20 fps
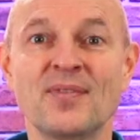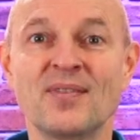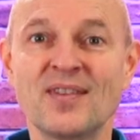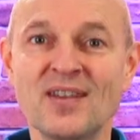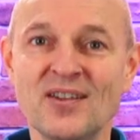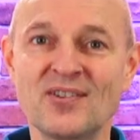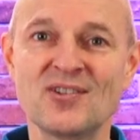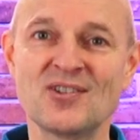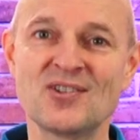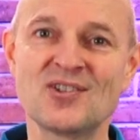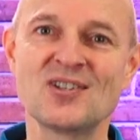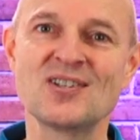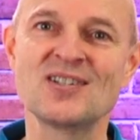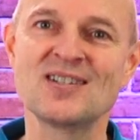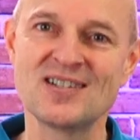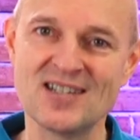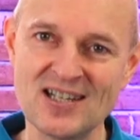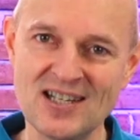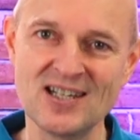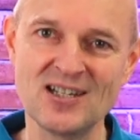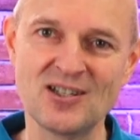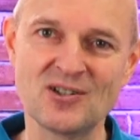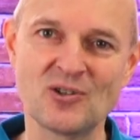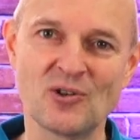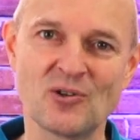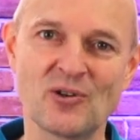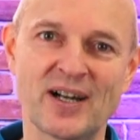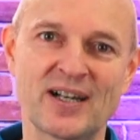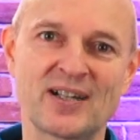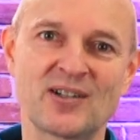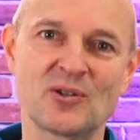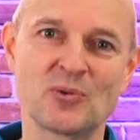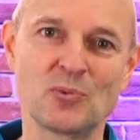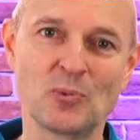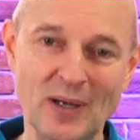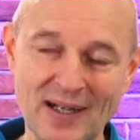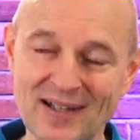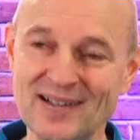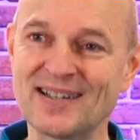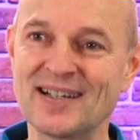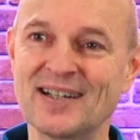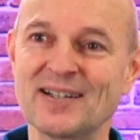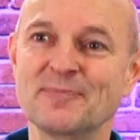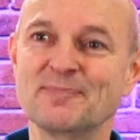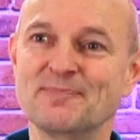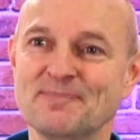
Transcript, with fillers: This is indeed correct. Well done.